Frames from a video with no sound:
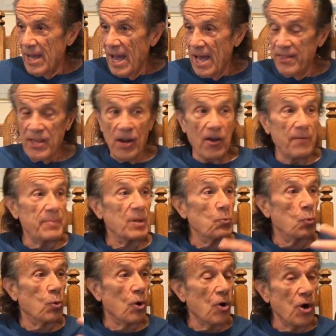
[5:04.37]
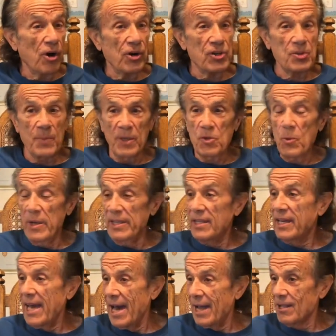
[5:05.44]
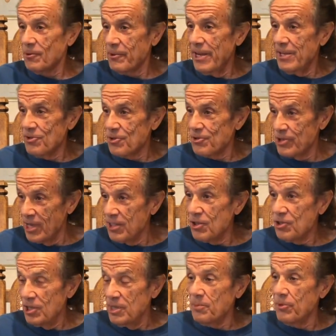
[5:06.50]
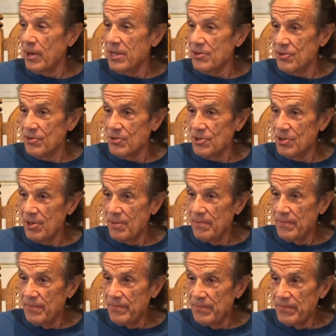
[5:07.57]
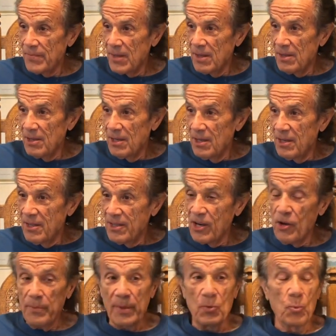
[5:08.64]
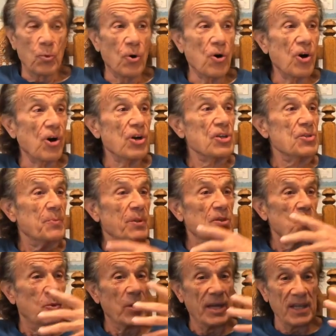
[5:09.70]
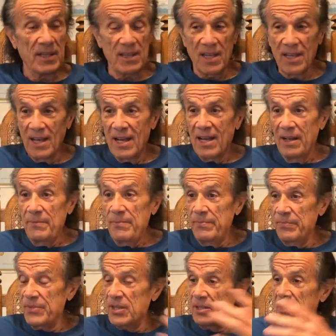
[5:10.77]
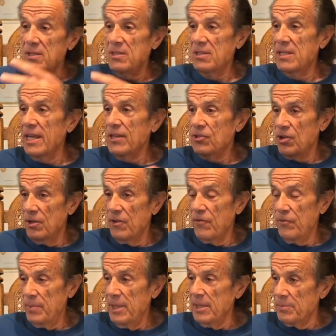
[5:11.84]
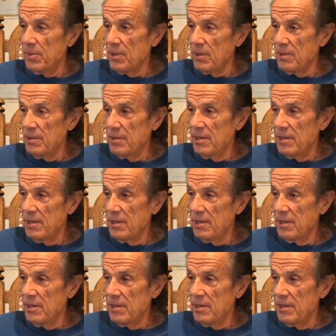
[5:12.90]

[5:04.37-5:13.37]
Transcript: And there have been wars between the cattle raisers and the sheep raisers. There have been wars between the distinction of people.